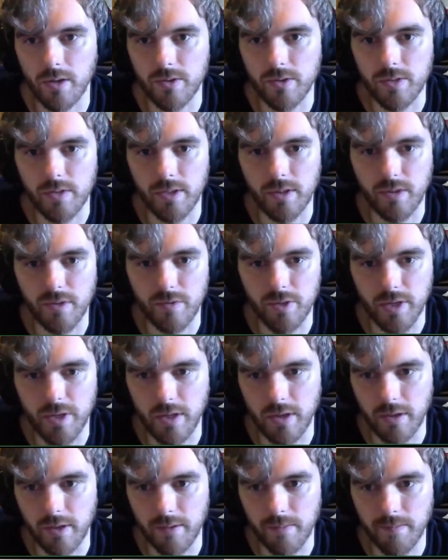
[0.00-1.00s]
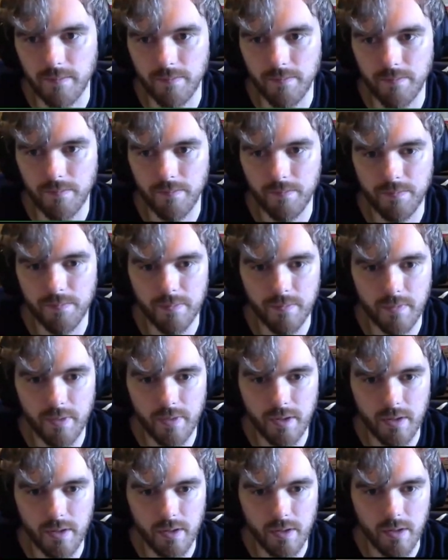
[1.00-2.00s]
it over here.
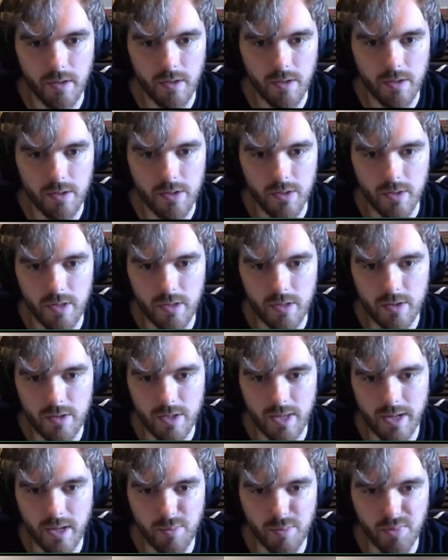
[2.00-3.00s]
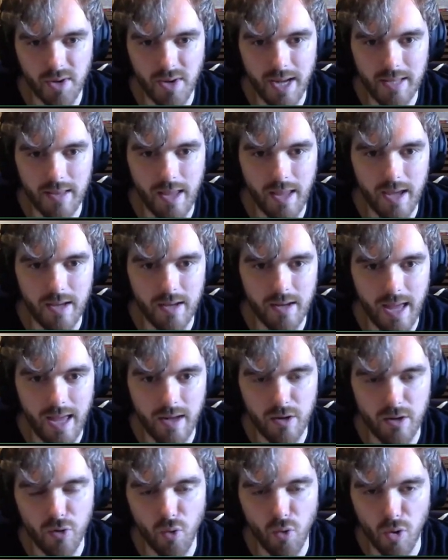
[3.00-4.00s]
So here's like a bright light
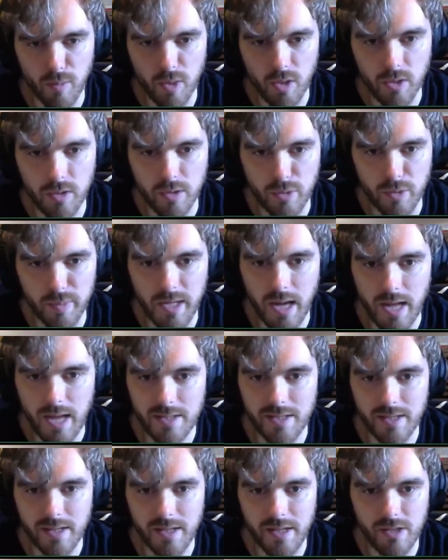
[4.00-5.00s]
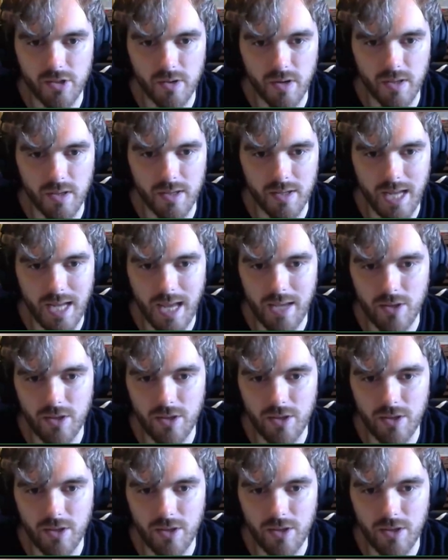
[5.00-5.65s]
at normal luminosity during the day.